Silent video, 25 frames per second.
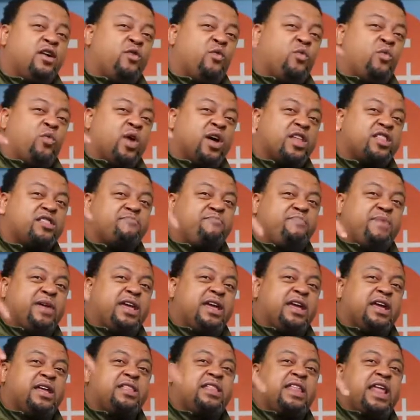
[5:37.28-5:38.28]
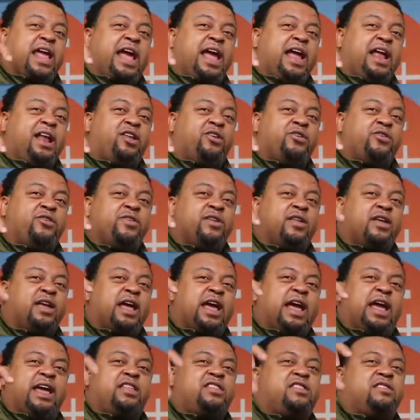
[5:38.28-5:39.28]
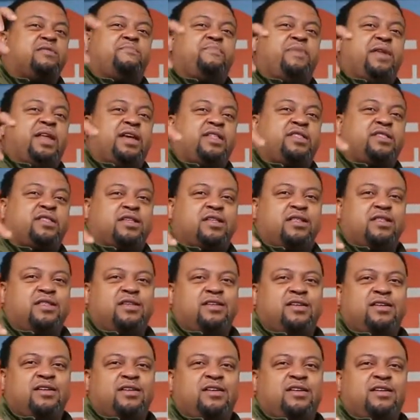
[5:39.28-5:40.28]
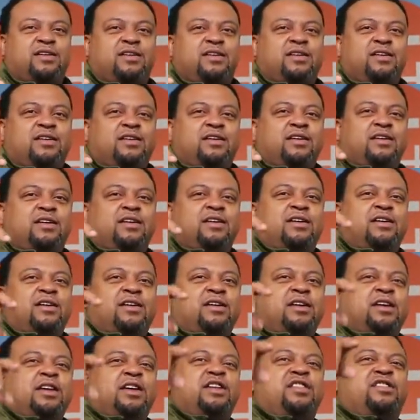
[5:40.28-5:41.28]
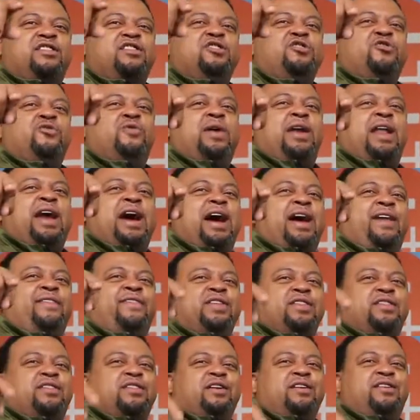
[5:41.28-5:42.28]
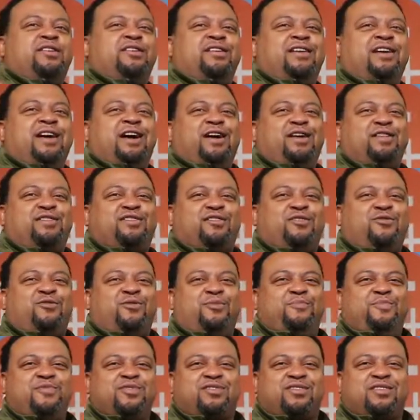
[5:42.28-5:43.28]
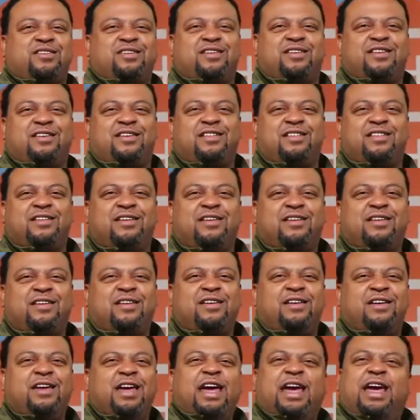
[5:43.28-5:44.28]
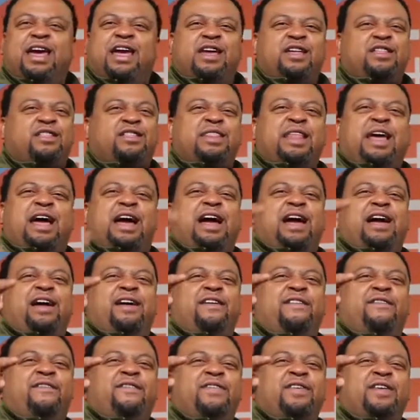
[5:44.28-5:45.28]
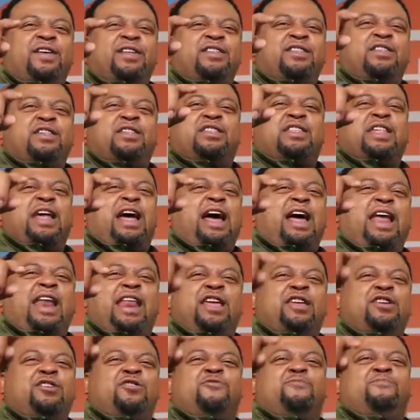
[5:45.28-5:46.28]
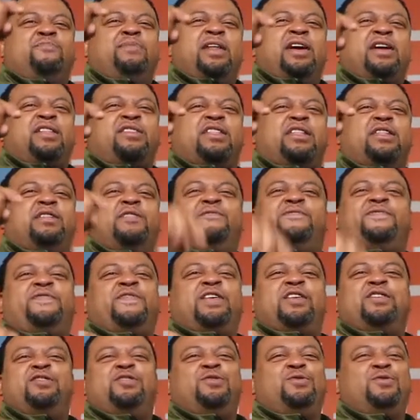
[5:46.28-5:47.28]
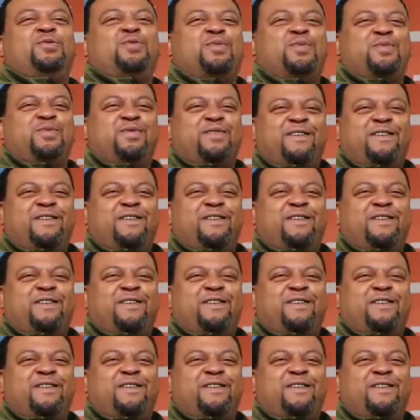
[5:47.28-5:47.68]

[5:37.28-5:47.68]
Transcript: what's being tailored ain't the blessing. It's you and I that's under God's sewing machine. He's not designing your blessing to fit you,